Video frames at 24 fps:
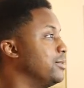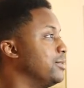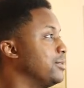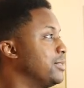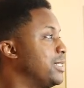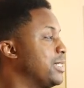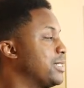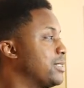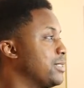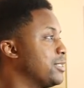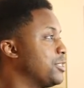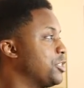
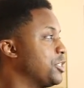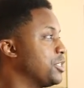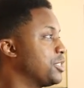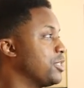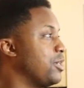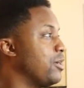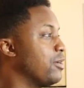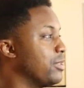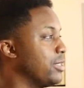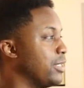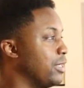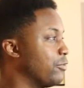this is just
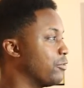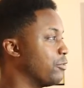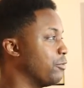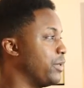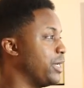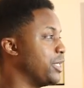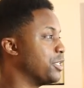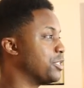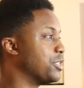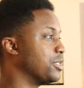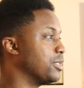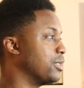all the
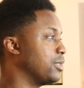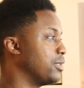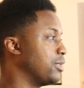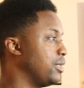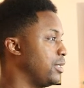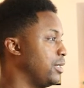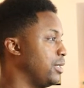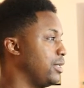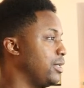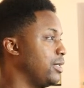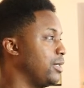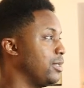information
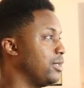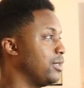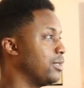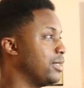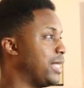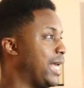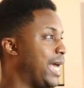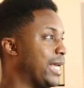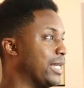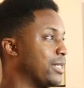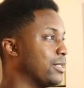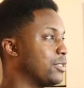
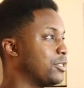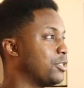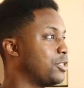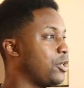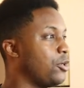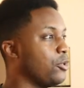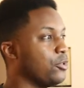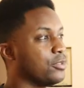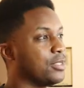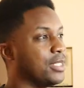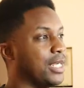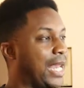that
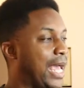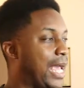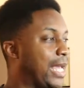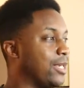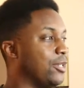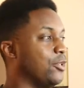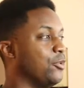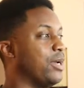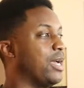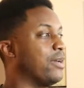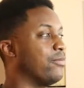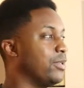shows that I
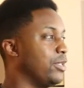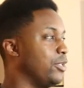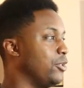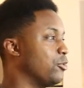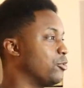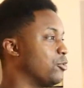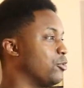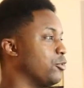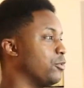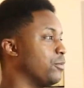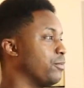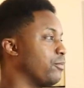do have a
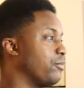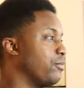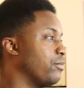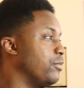YouTube.